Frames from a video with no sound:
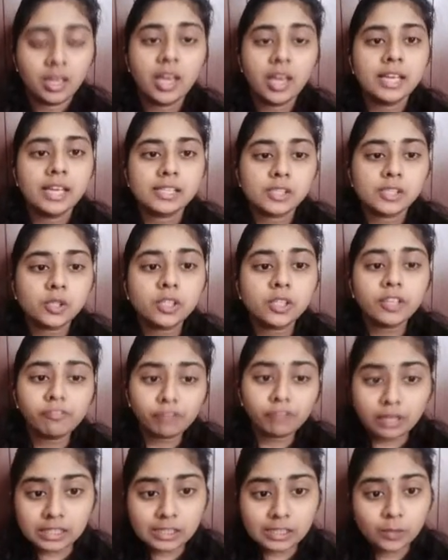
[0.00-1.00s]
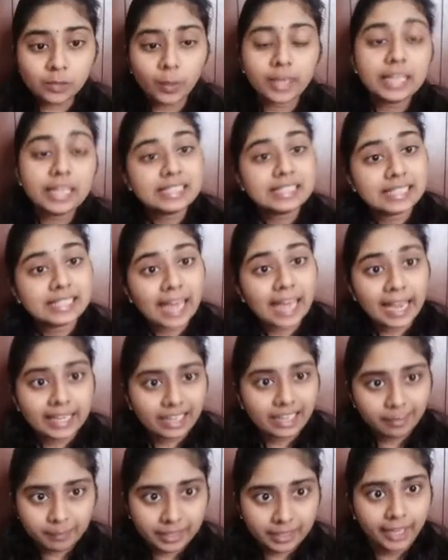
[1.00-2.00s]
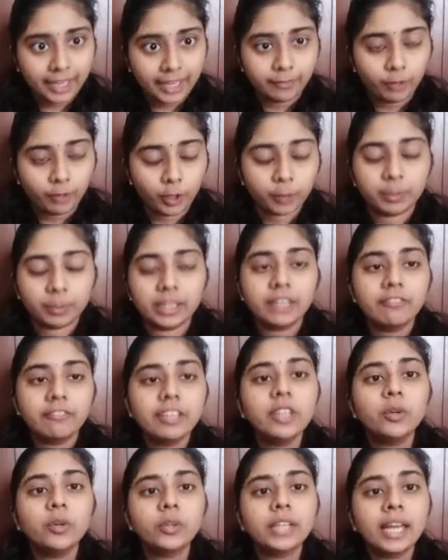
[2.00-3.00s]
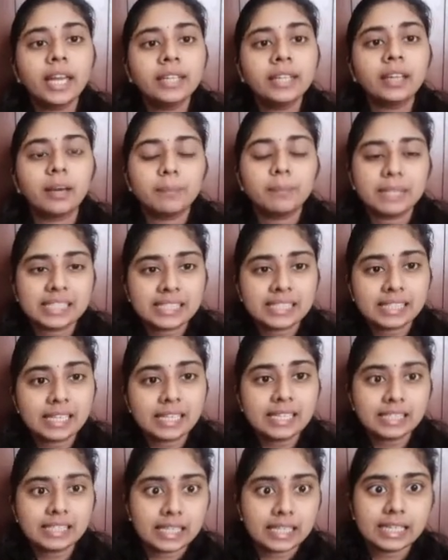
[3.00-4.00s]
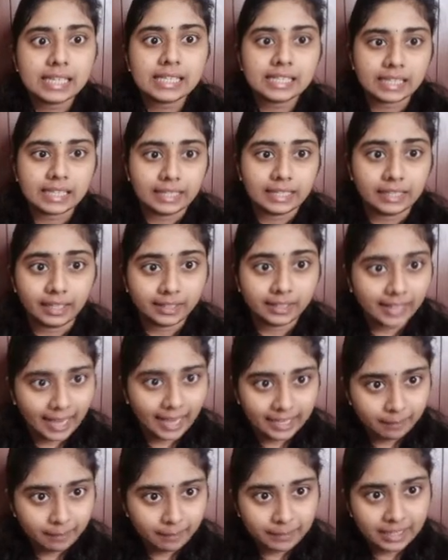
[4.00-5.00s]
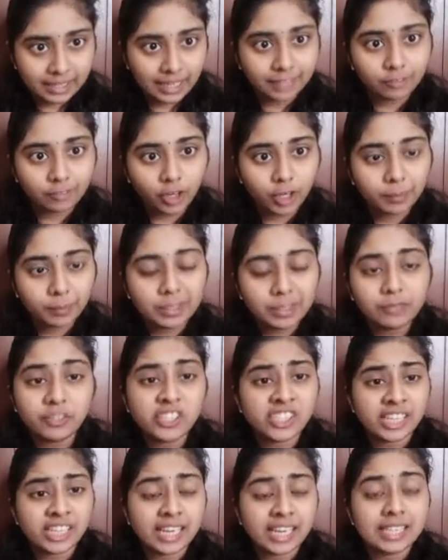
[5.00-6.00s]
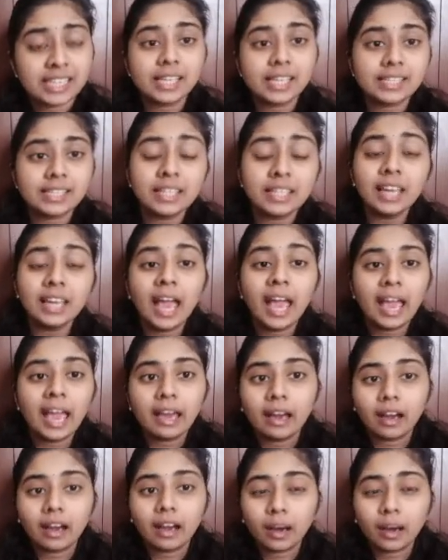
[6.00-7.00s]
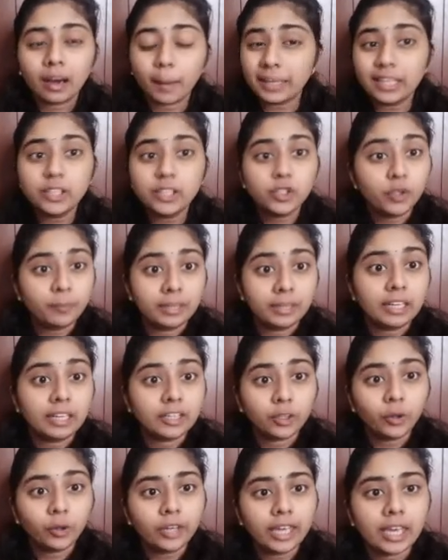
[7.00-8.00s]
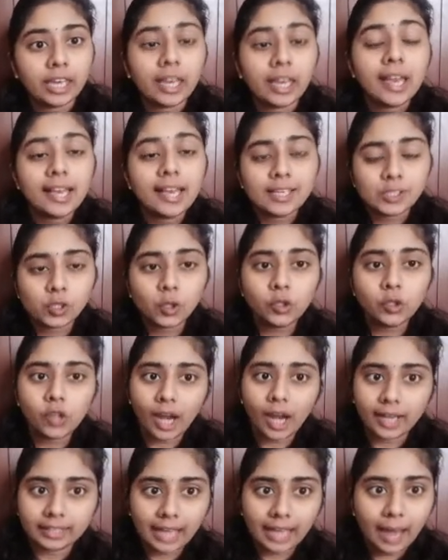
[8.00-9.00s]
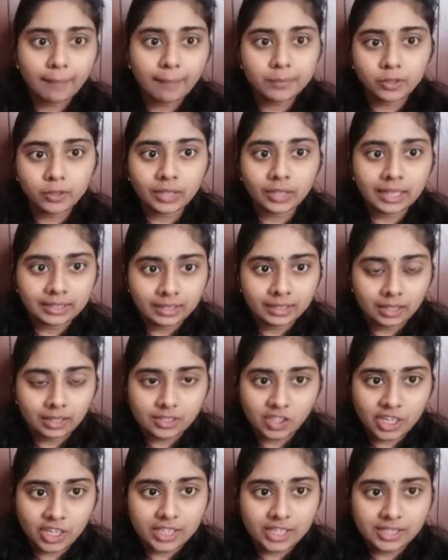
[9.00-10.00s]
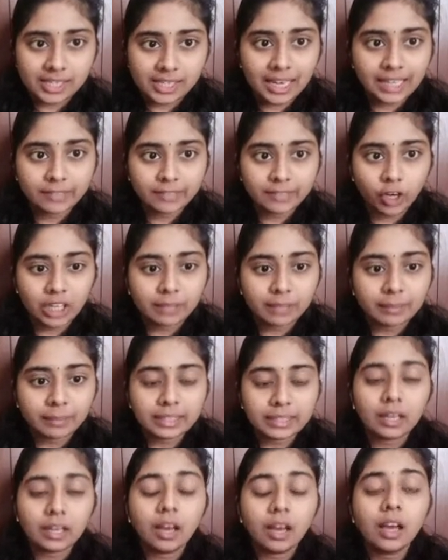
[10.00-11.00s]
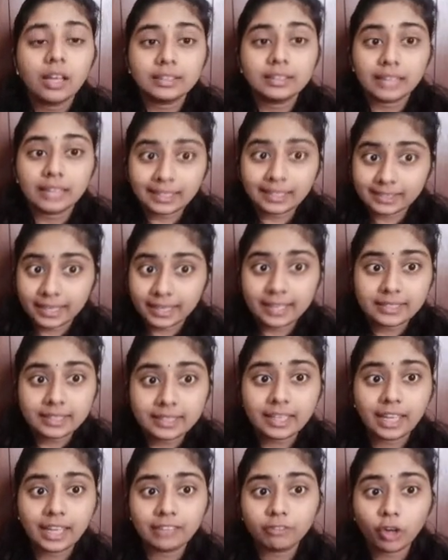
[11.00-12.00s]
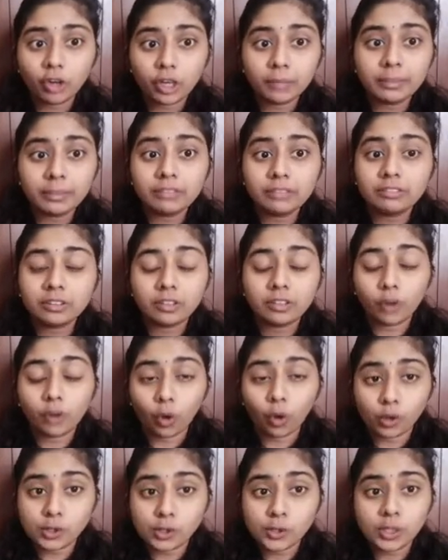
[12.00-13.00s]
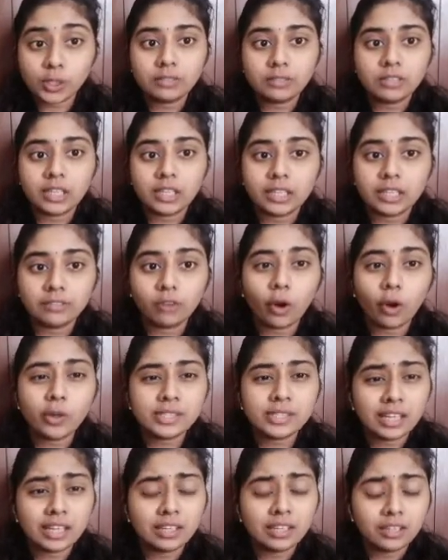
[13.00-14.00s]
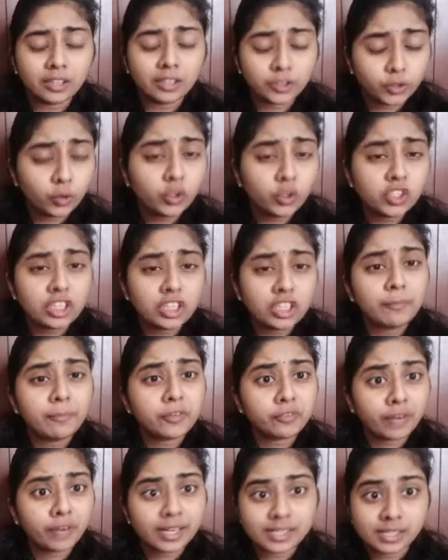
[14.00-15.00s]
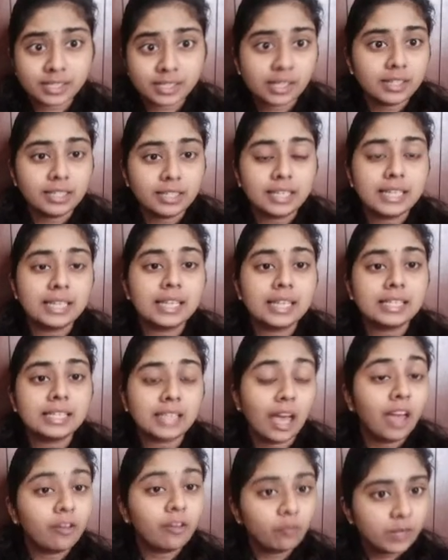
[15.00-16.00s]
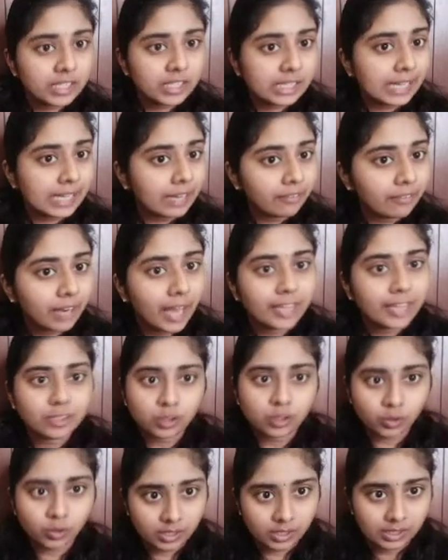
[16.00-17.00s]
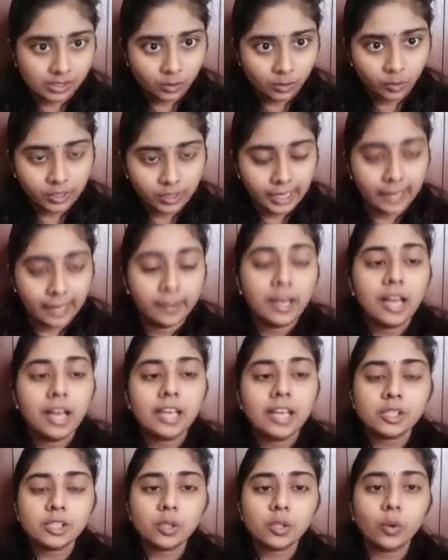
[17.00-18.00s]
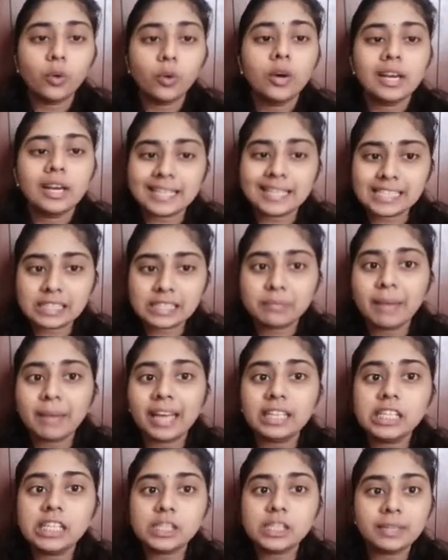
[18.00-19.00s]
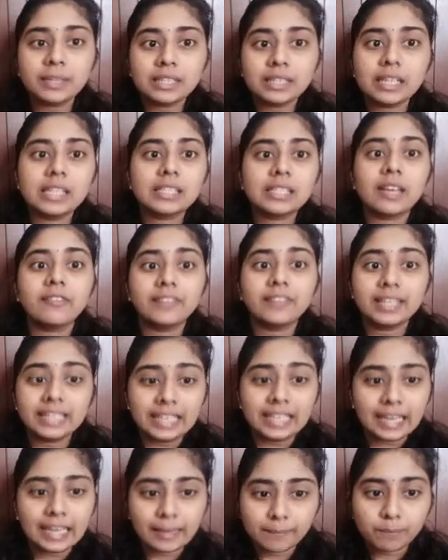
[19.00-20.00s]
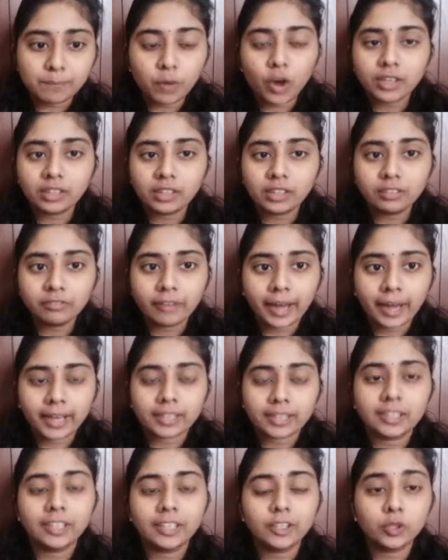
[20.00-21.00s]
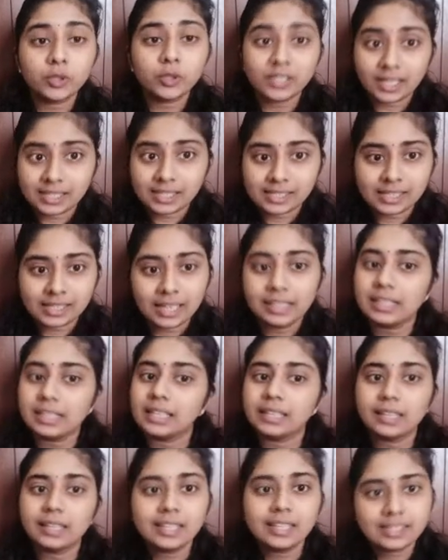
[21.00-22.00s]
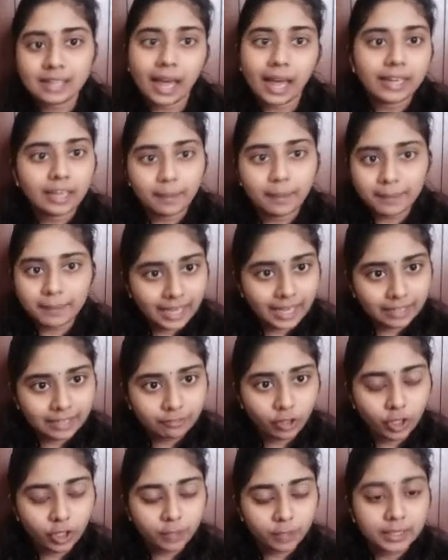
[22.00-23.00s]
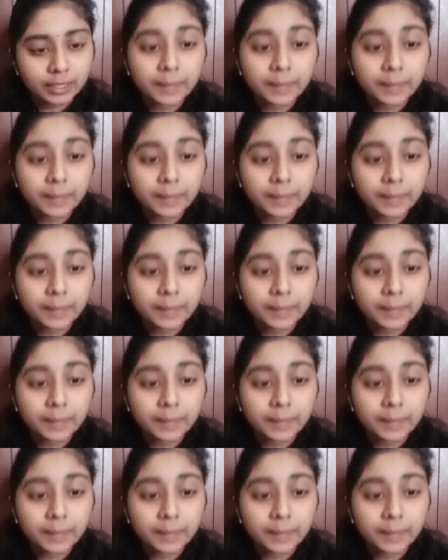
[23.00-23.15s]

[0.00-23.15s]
So the first one is dynamic environment. We know that business is in a dynamic environment which changes in minute to minute. Okay, so to adapt to that changing environment, that changing environment also involves a huge number of uncertainties which give rise to risk. Okay, so risk management is a very important factor to sustain in this dynamic environment,